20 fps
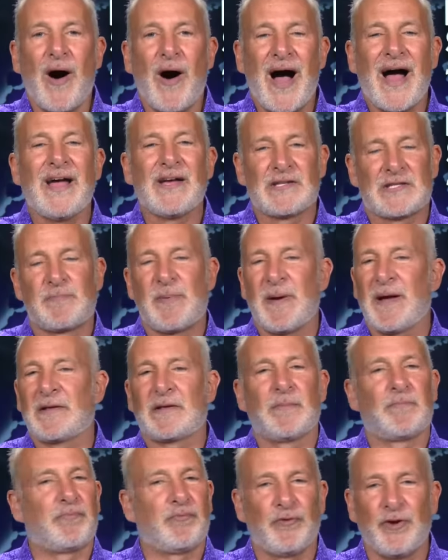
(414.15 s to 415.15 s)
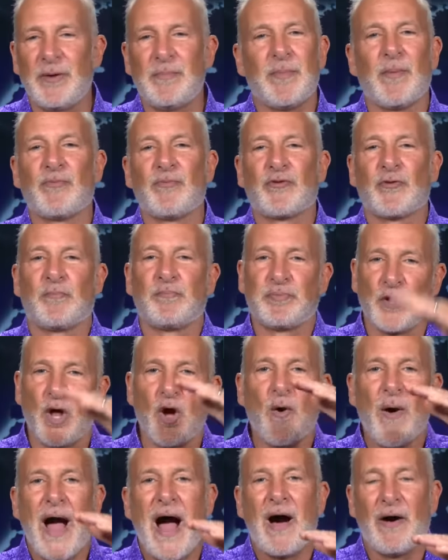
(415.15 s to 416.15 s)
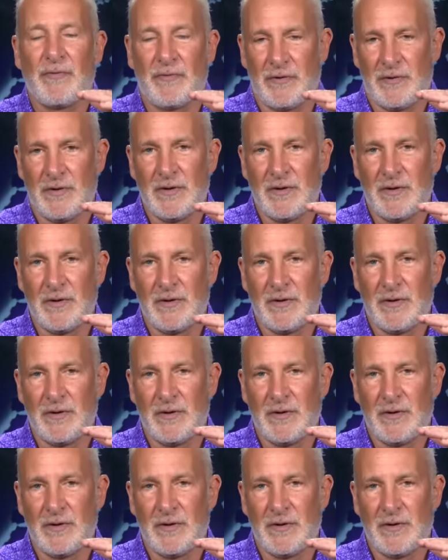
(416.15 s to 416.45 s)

I expect the premiums to blow out